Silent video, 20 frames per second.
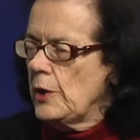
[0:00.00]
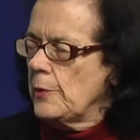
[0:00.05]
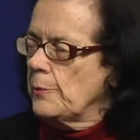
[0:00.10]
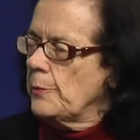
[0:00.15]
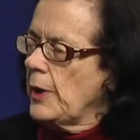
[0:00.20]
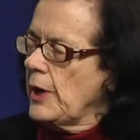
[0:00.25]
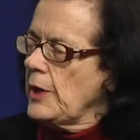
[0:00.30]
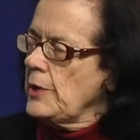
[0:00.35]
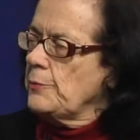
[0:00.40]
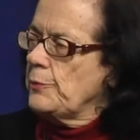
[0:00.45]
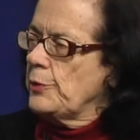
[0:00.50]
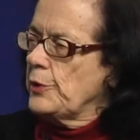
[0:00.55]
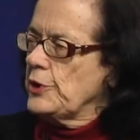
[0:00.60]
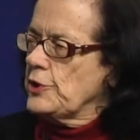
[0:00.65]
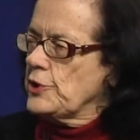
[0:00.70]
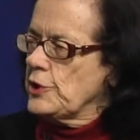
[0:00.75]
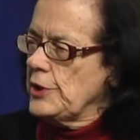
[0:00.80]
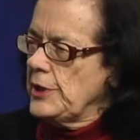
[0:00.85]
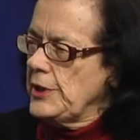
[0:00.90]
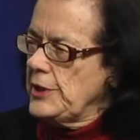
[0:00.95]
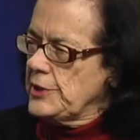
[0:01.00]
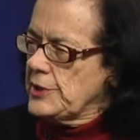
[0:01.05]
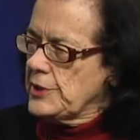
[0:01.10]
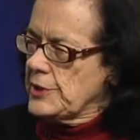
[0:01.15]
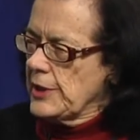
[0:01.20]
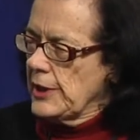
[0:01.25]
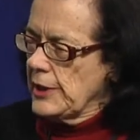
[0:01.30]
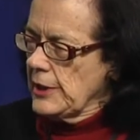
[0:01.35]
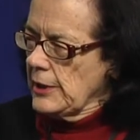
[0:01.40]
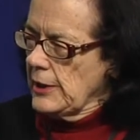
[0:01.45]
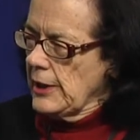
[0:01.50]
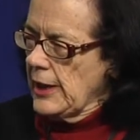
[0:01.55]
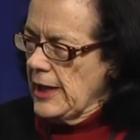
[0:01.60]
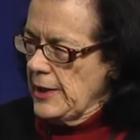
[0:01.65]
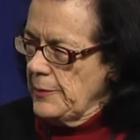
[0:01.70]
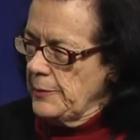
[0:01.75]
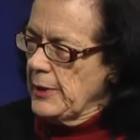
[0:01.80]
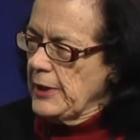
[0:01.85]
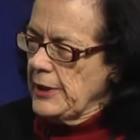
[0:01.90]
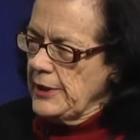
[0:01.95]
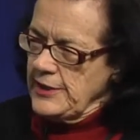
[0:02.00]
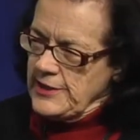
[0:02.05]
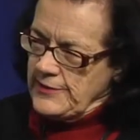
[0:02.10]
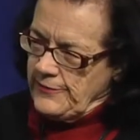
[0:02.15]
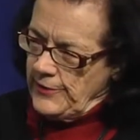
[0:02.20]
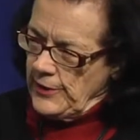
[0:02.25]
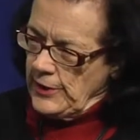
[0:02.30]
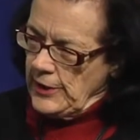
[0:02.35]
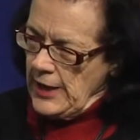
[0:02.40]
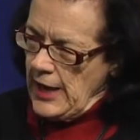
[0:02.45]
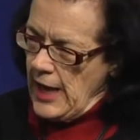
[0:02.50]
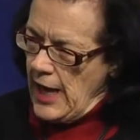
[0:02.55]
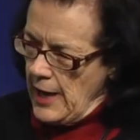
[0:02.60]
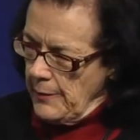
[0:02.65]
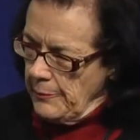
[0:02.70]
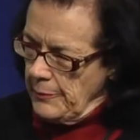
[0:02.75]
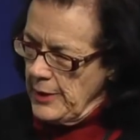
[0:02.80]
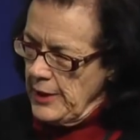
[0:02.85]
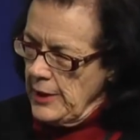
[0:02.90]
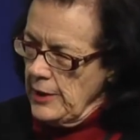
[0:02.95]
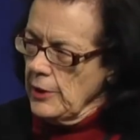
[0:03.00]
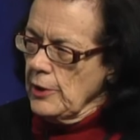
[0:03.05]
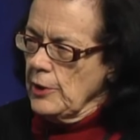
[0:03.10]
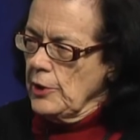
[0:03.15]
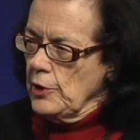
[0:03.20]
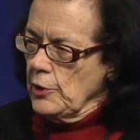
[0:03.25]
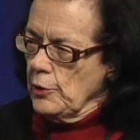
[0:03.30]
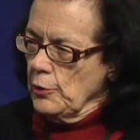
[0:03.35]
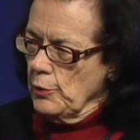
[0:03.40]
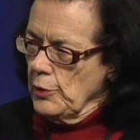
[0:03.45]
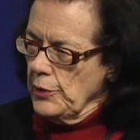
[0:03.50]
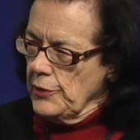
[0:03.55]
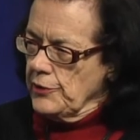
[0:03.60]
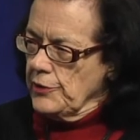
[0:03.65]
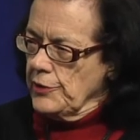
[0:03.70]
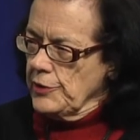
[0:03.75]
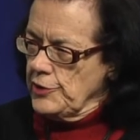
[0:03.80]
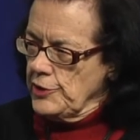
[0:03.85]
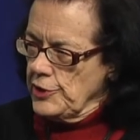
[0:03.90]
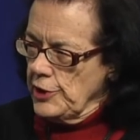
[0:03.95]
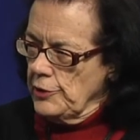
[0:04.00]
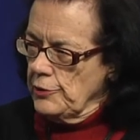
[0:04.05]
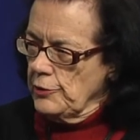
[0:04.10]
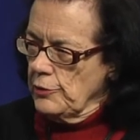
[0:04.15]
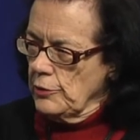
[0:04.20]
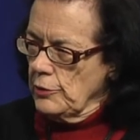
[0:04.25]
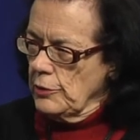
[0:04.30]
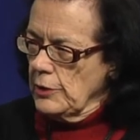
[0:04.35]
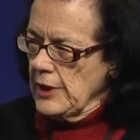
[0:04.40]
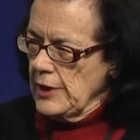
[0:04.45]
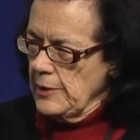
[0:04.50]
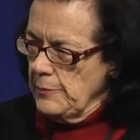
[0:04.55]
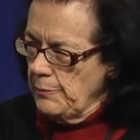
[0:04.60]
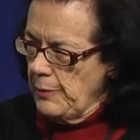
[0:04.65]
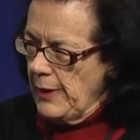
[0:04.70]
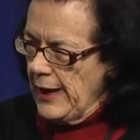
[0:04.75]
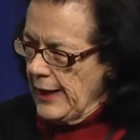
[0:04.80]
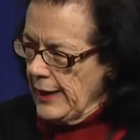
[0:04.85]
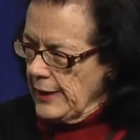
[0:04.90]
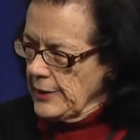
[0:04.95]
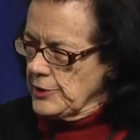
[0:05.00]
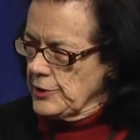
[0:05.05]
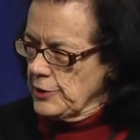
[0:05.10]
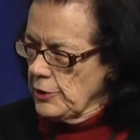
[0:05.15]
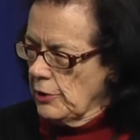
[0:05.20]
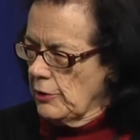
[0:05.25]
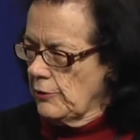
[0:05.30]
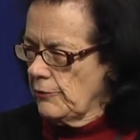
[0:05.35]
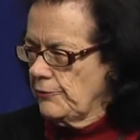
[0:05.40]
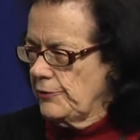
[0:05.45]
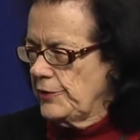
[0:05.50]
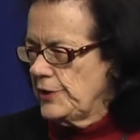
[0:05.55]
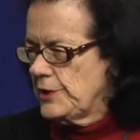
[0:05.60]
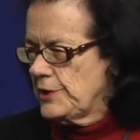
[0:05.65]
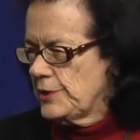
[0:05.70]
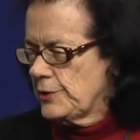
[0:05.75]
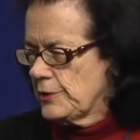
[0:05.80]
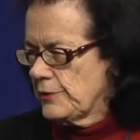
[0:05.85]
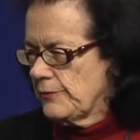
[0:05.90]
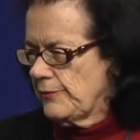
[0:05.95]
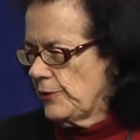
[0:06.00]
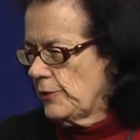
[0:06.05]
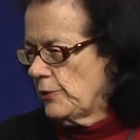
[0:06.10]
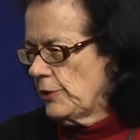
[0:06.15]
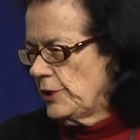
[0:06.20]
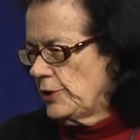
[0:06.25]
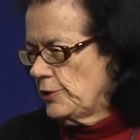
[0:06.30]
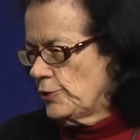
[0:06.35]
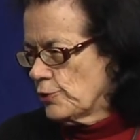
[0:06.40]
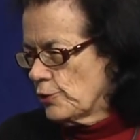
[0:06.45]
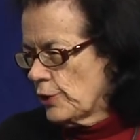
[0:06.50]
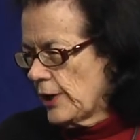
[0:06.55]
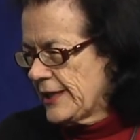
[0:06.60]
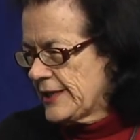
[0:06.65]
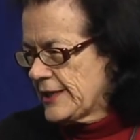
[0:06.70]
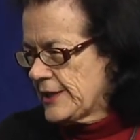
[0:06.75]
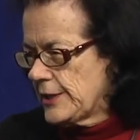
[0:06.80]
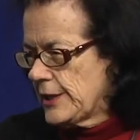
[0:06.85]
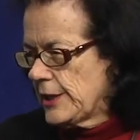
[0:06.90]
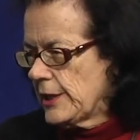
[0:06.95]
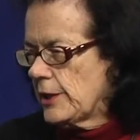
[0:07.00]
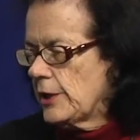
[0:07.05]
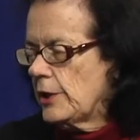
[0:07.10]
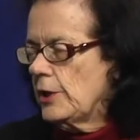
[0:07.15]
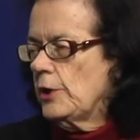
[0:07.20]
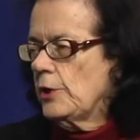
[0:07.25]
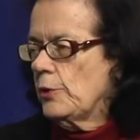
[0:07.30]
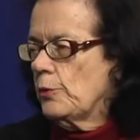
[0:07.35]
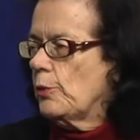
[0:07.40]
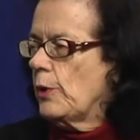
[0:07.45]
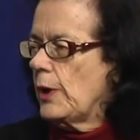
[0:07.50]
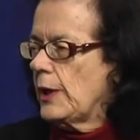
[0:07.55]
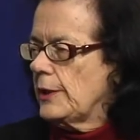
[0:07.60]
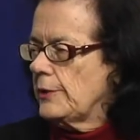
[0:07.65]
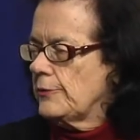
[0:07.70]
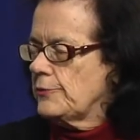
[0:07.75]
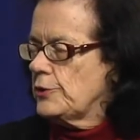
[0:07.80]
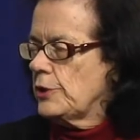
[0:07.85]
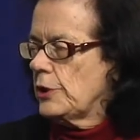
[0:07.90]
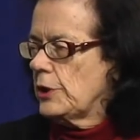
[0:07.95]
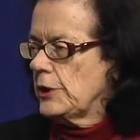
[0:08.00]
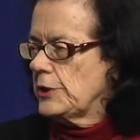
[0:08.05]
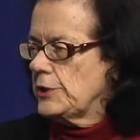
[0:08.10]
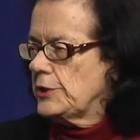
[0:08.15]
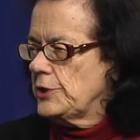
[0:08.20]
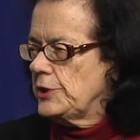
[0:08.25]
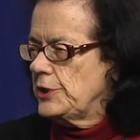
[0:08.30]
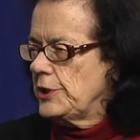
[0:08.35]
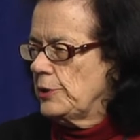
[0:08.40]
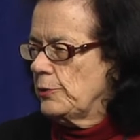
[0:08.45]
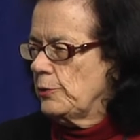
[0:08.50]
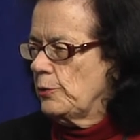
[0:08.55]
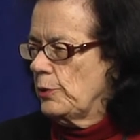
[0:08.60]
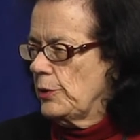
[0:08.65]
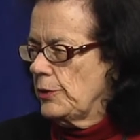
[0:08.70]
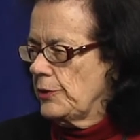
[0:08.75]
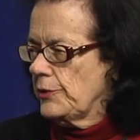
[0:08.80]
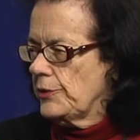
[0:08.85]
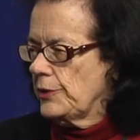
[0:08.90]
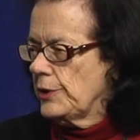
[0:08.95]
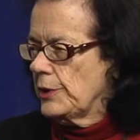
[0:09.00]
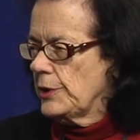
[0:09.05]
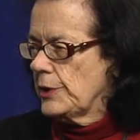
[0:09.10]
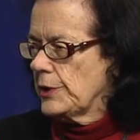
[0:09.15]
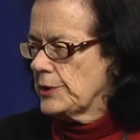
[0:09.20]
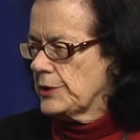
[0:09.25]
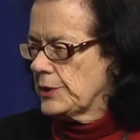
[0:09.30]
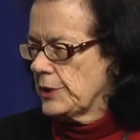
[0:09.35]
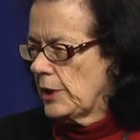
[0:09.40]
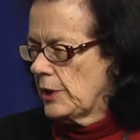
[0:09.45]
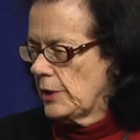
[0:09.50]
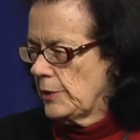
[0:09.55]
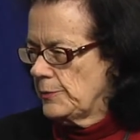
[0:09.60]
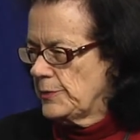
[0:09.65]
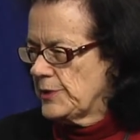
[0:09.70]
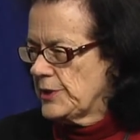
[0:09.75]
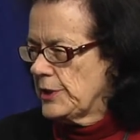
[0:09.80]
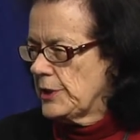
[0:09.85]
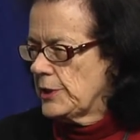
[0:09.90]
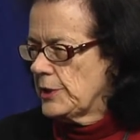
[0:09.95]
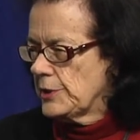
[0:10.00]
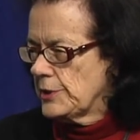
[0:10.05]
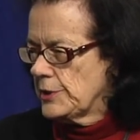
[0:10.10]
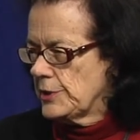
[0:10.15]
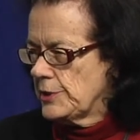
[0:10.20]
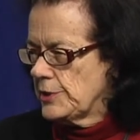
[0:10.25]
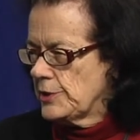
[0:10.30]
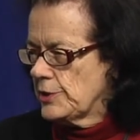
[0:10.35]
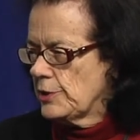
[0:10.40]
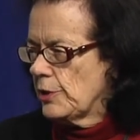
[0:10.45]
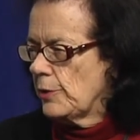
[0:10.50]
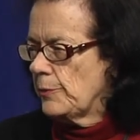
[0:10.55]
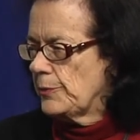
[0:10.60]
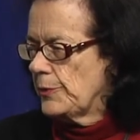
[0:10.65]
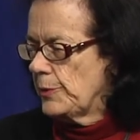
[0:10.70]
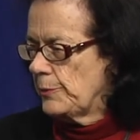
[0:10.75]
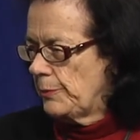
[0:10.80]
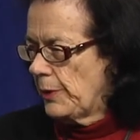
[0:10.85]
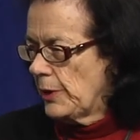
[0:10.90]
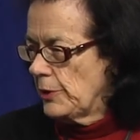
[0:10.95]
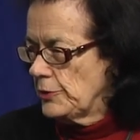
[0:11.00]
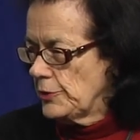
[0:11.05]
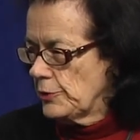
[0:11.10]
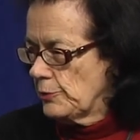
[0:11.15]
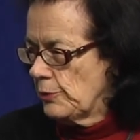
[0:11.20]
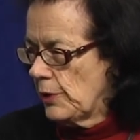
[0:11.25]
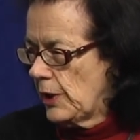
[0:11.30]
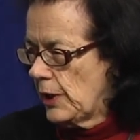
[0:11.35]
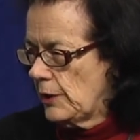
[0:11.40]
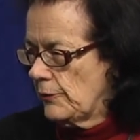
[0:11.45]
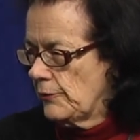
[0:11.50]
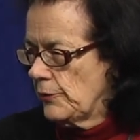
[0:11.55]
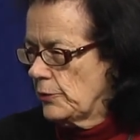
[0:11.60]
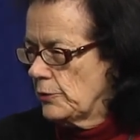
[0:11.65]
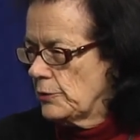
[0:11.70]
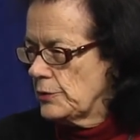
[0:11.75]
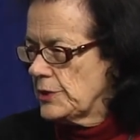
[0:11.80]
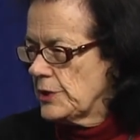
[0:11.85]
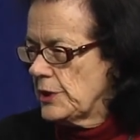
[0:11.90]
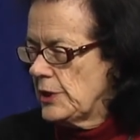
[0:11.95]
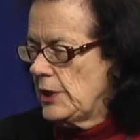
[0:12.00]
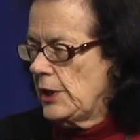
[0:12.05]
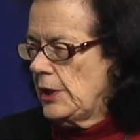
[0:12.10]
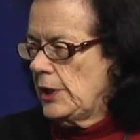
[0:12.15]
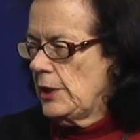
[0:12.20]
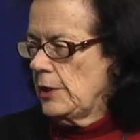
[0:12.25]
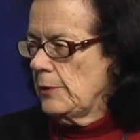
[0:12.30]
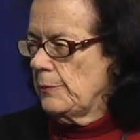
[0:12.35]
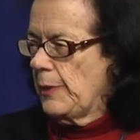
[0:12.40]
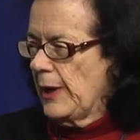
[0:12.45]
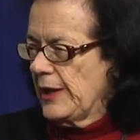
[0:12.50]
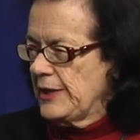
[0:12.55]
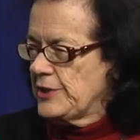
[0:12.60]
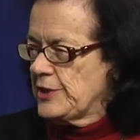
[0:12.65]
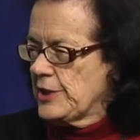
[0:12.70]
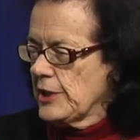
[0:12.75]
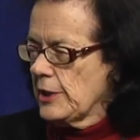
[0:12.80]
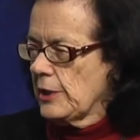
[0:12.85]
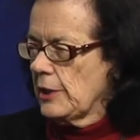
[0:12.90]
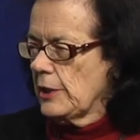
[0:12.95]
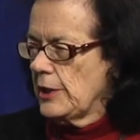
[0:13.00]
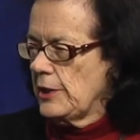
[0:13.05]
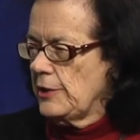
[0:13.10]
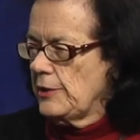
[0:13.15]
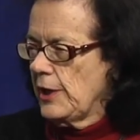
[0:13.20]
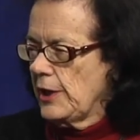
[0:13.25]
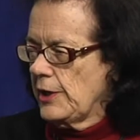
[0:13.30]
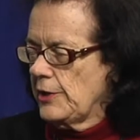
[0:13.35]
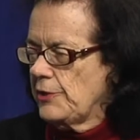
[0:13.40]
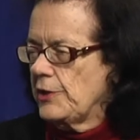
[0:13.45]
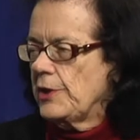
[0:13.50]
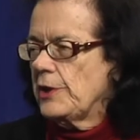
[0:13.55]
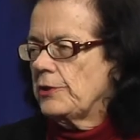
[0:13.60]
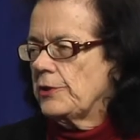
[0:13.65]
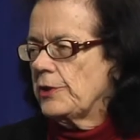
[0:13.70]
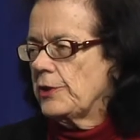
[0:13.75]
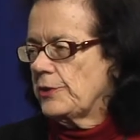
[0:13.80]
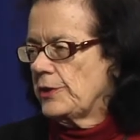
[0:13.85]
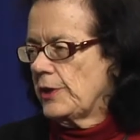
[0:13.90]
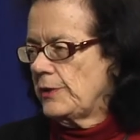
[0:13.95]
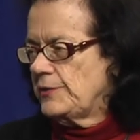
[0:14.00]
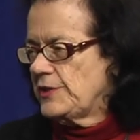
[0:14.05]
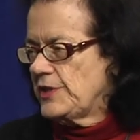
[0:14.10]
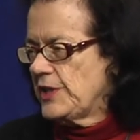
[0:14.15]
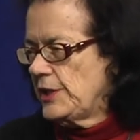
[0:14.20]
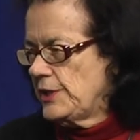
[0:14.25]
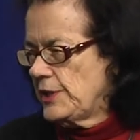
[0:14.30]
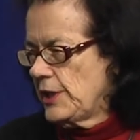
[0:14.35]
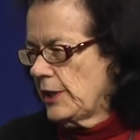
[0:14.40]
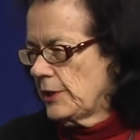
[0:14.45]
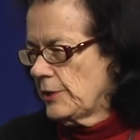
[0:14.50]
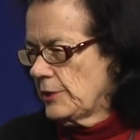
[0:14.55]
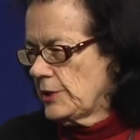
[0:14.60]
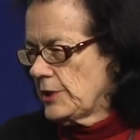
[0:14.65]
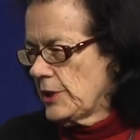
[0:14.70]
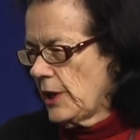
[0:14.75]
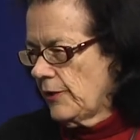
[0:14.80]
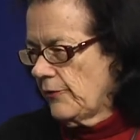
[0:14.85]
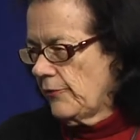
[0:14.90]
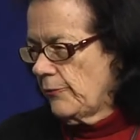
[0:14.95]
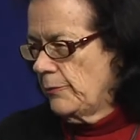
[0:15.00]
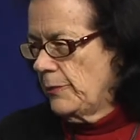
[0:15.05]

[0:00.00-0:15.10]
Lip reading: My impression is that Labor is fairly happy with the general impact of this very drastic way of trying to deal with the asylum seekers and stop the boat arrivals. Basically, they think that they've sent out a tough